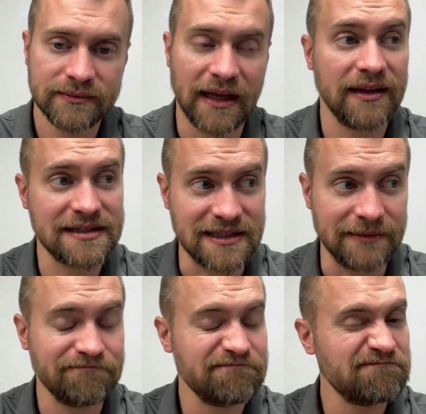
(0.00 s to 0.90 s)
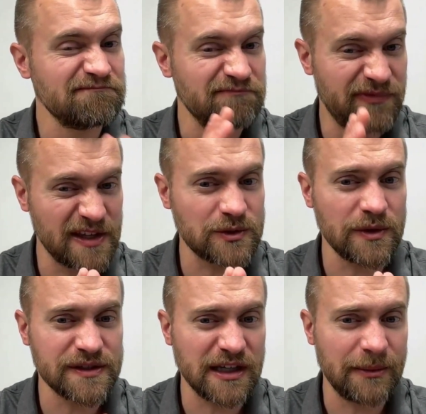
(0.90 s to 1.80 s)
Now listen, this
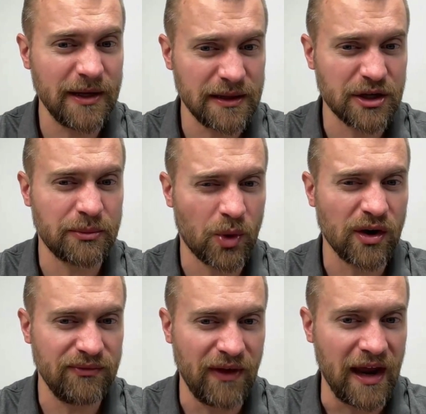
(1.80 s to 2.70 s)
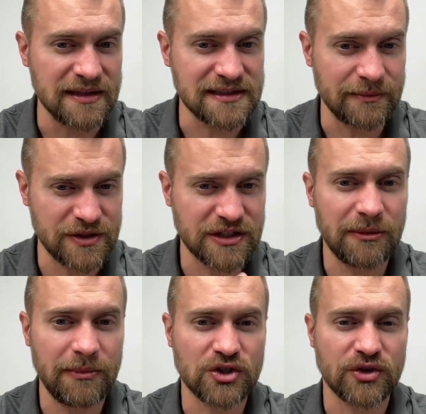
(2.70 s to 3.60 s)
one's going to be a little more advanced. I'm just
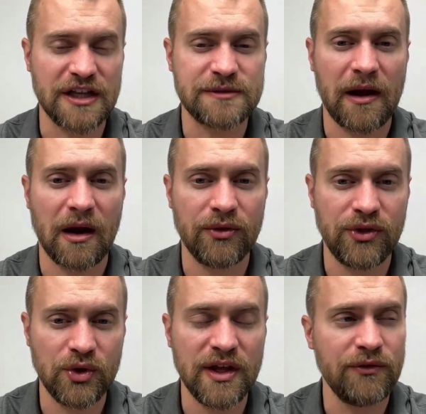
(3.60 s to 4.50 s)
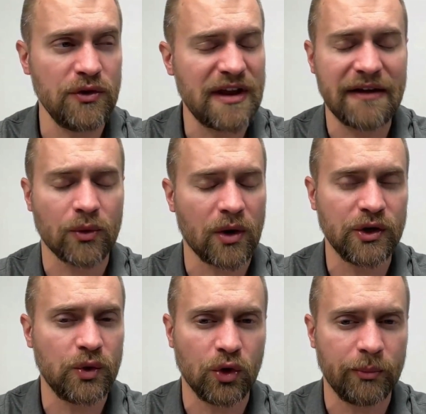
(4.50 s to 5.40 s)
going to be transparent with you. If you've never
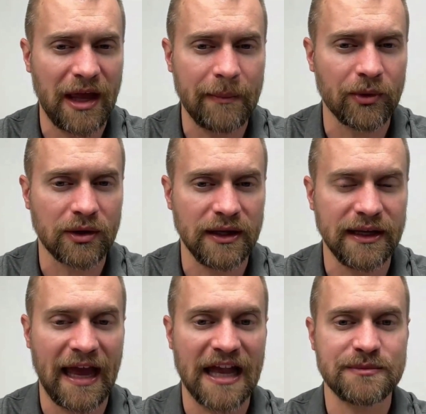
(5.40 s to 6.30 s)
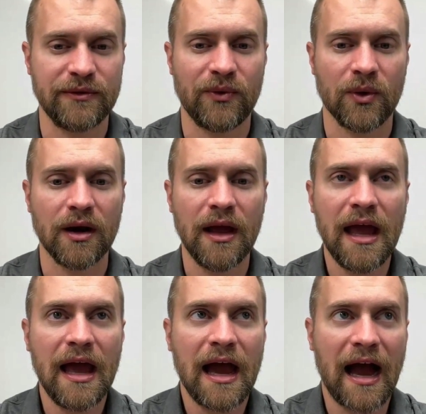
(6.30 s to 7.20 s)
run Google Pay-Per-Click ads before,
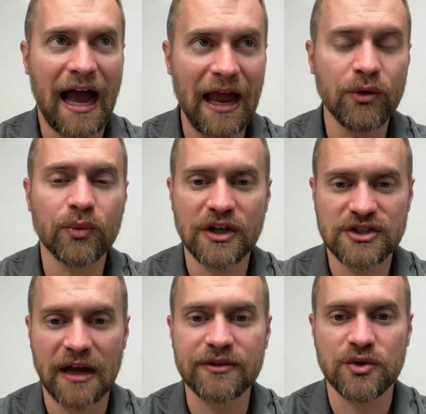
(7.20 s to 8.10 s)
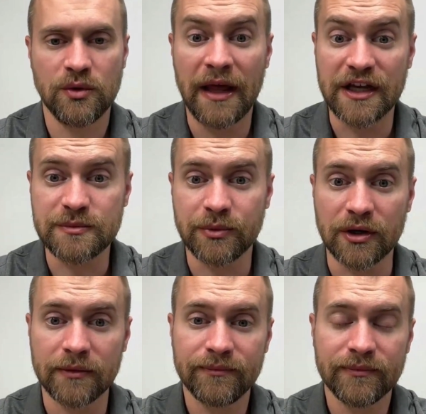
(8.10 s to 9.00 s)
I would reach out to an expert.